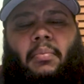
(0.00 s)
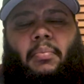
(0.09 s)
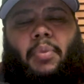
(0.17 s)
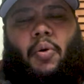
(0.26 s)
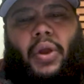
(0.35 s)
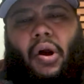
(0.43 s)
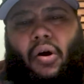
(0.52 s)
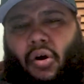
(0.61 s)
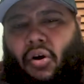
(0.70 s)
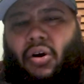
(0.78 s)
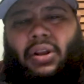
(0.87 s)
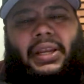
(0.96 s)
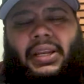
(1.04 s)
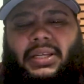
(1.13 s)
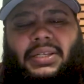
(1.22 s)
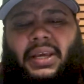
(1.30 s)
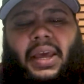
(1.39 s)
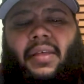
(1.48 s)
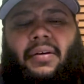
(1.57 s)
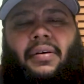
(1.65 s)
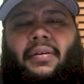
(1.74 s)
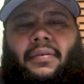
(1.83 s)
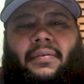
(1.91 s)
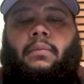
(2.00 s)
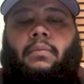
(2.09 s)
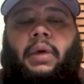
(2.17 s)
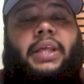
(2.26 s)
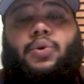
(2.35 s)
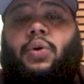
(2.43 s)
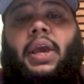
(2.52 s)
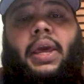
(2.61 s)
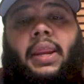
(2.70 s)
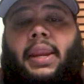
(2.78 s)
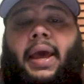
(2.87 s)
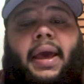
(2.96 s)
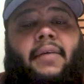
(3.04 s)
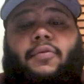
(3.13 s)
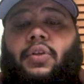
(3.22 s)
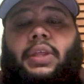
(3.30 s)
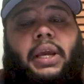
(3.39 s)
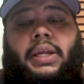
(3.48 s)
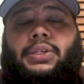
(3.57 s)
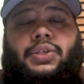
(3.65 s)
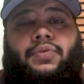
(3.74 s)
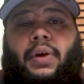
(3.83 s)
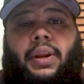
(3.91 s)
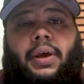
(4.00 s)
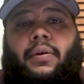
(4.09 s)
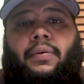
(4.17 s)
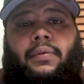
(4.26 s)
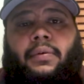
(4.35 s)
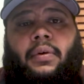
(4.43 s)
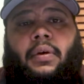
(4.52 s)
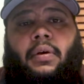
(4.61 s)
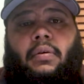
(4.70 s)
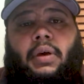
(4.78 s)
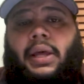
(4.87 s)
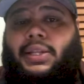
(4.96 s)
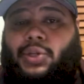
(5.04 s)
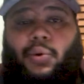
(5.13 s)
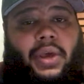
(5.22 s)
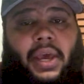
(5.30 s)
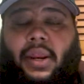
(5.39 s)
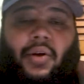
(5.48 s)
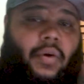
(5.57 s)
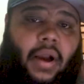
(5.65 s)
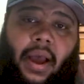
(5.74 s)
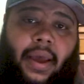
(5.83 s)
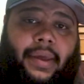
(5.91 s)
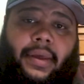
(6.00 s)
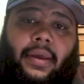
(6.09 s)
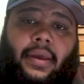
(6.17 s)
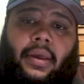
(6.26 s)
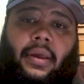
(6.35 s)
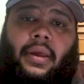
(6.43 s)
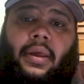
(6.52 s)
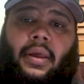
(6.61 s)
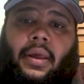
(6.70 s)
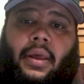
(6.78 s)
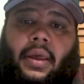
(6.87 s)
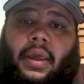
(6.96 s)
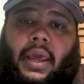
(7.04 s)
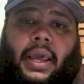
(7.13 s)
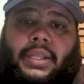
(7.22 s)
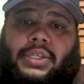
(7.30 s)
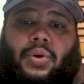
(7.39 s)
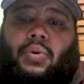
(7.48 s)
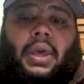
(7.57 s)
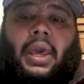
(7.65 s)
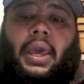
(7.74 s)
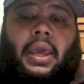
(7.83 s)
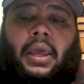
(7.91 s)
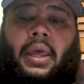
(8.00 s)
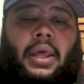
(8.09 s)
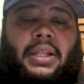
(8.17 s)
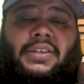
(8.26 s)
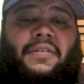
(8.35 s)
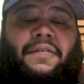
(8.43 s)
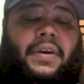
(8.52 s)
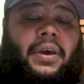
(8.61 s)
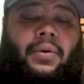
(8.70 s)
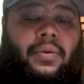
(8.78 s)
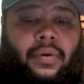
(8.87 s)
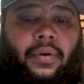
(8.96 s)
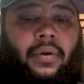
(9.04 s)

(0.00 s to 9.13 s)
but we are all in this together. It's okay to not have all the answers right now. It's okay to cry. It's okay to feel.